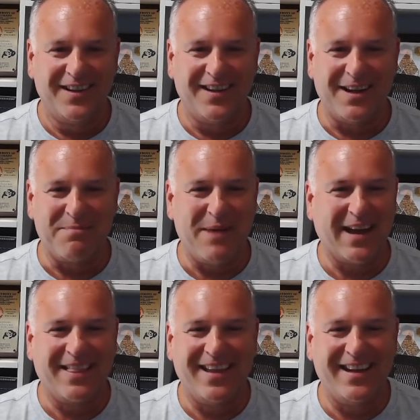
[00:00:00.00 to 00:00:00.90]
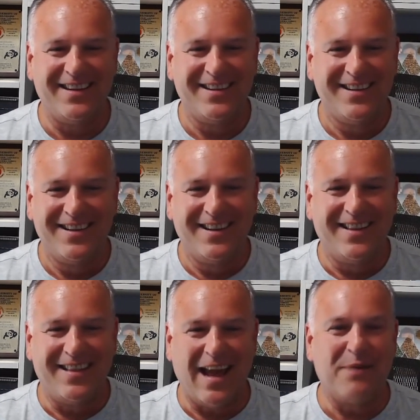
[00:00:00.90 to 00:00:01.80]
Like back then,
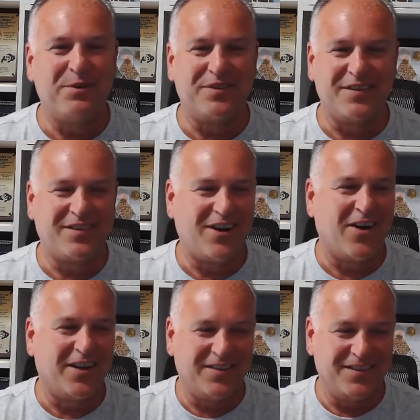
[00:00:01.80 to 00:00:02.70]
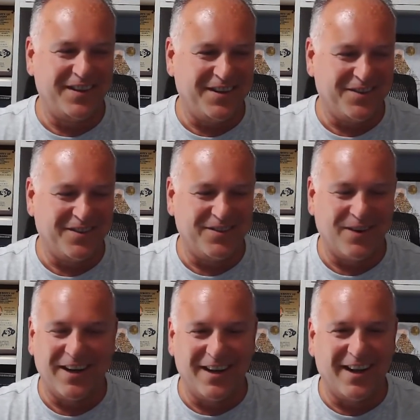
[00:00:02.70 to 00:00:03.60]
that was a scarlet, you know,
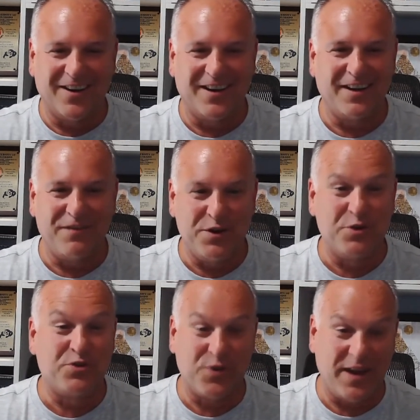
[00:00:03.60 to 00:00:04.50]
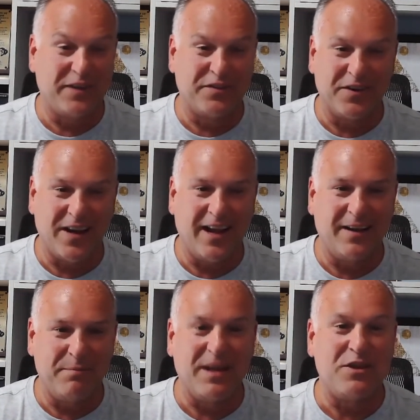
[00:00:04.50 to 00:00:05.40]
red letter. If you transferred,
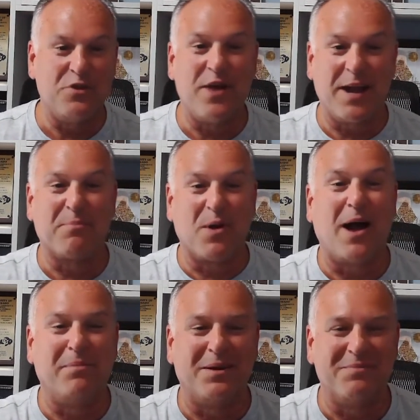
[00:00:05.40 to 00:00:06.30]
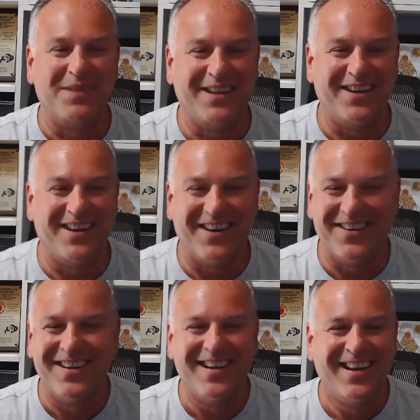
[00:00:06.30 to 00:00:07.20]
that meant you had a problem, you
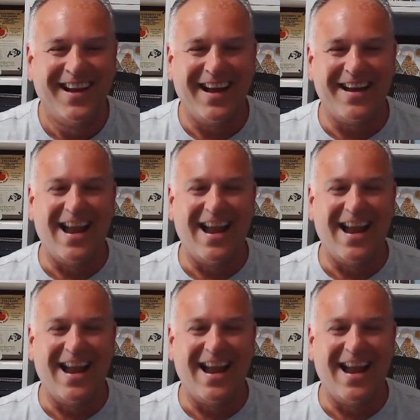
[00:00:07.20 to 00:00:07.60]
know. And